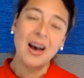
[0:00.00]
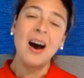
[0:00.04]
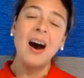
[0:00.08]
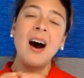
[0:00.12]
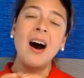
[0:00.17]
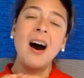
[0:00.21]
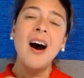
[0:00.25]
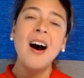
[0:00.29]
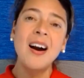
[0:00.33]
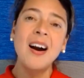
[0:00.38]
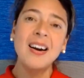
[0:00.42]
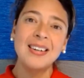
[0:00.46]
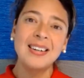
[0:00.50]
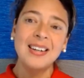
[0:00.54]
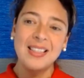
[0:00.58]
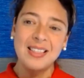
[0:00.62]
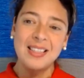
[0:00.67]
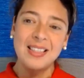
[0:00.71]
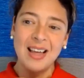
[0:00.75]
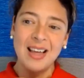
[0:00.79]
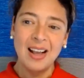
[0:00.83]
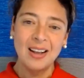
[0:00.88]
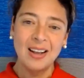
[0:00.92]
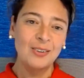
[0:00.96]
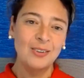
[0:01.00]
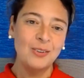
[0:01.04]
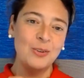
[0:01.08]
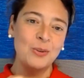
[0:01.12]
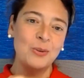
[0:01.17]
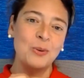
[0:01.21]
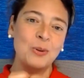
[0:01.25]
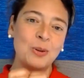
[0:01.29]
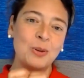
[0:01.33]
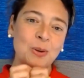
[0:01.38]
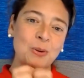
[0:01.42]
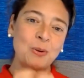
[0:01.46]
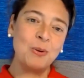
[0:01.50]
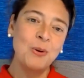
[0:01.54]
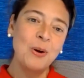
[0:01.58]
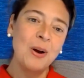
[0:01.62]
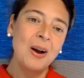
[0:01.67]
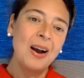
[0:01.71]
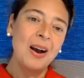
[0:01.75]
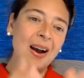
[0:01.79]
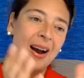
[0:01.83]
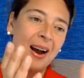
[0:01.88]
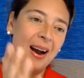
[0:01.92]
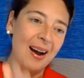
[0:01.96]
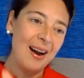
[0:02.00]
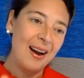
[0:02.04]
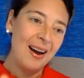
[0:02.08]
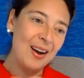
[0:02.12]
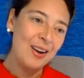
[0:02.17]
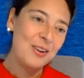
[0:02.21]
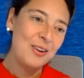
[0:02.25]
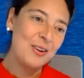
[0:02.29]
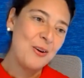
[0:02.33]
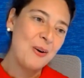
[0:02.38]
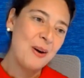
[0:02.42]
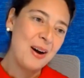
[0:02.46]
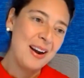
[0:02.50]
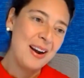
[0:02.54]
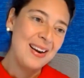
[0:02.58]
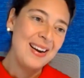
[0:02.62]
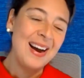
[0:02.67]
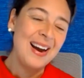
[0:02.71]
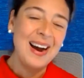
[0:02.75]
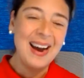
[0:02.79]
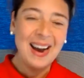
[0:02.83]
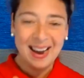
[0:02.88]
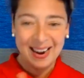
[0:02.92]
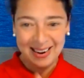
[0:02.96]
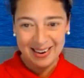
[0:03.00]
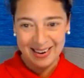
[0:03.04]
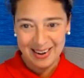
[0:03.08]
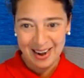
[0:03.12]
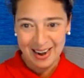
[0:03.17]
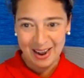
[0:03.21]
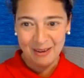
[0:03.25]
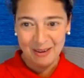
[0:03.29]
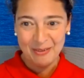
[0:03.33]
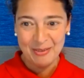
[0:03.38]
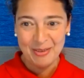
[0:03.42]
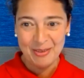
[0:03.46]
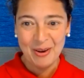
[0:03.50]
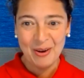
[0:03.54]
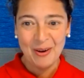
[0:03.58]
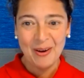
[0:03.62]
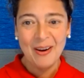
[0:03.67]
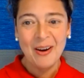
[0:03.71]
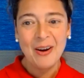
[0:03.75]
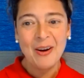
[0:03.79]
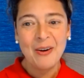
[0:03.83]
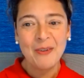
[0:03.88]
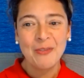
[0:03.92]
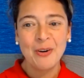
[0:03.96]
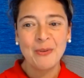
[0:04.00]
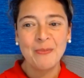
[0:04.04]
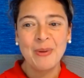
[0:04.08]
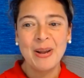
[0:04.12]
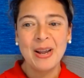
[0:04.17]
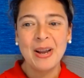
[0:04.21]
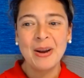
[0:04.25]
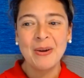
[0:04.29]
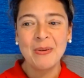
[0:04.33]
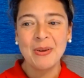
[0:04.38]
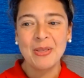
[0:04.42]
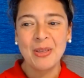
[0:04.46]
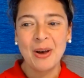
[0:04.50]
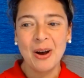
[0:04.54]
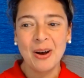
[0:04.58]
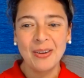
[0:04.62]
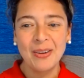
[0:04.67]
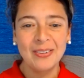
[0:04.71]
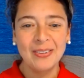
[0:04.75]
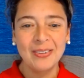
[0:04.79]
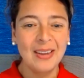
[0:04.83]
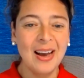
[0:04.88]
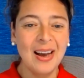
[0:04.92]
A hearty thanks to you, Joanna and Claudio, for being with us,